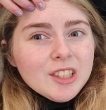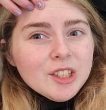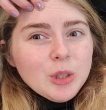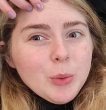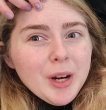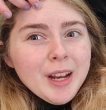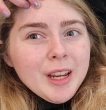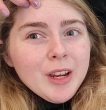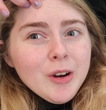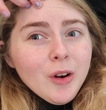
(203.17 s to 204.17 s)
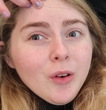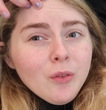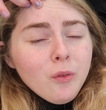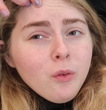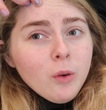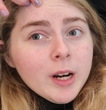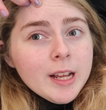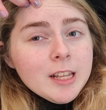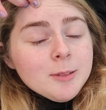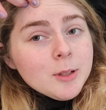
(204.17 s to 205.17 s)
three or four
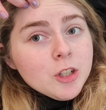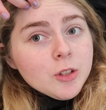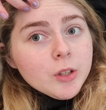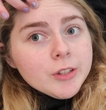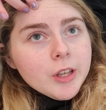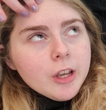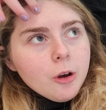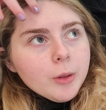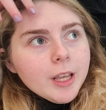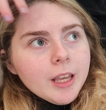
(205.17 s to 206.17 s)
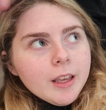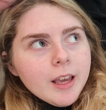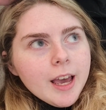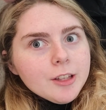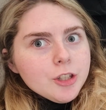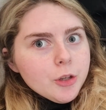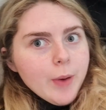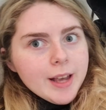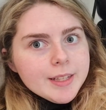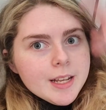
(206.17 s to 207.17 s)
days, but she's only had two
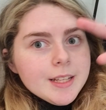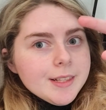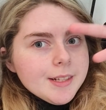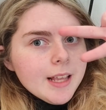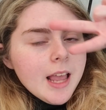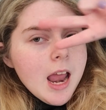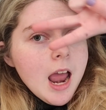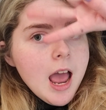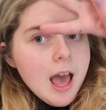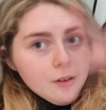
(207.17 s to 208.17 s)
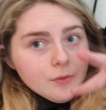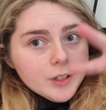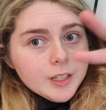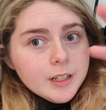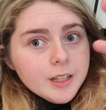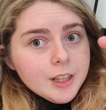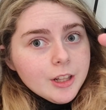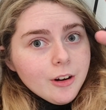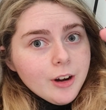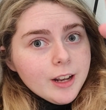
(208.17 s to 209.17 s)
accidents ever in
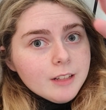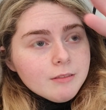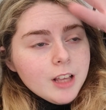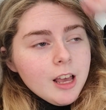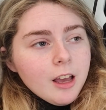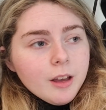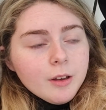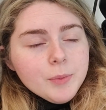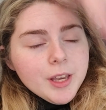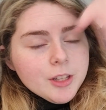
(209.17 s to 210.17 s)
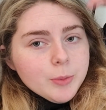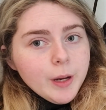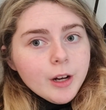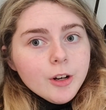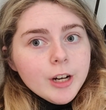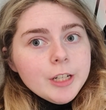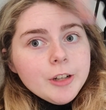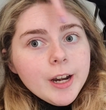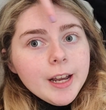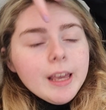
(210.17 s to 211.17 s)
the crate because we are crate
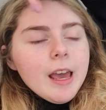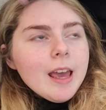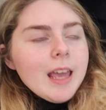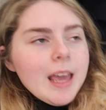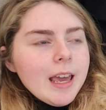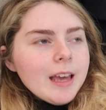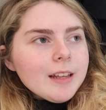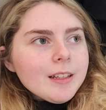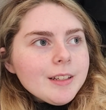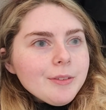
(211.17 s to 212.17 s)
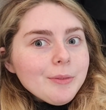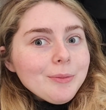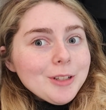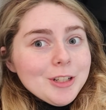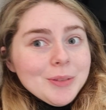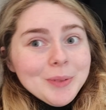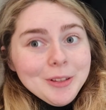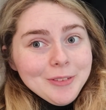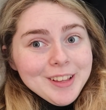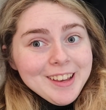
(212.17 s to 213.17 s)
training and which is
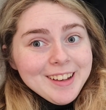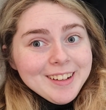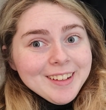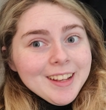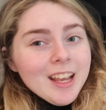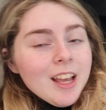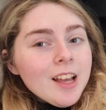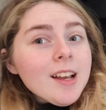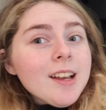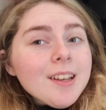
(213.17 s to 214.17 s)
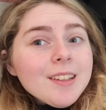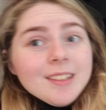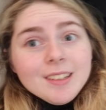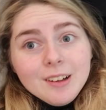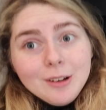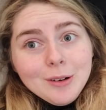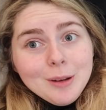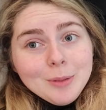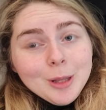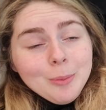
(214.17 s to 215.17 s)
really, really good. So
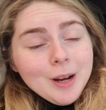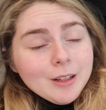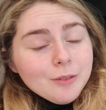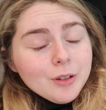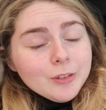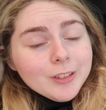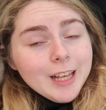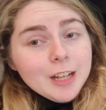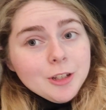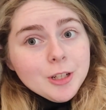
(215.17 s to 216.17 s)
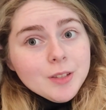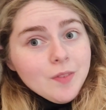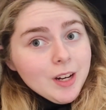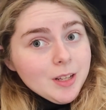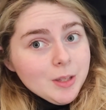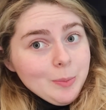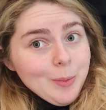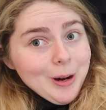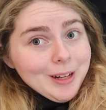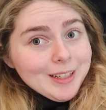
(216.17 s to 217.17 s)
I'm really proud of her for that. She's very
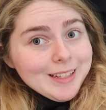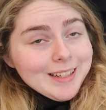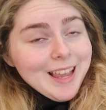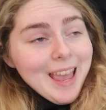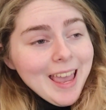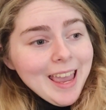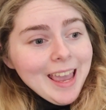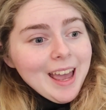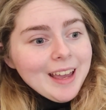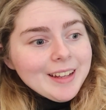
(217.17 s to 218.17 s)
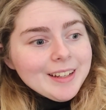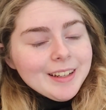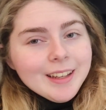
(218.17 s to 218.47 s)
smart and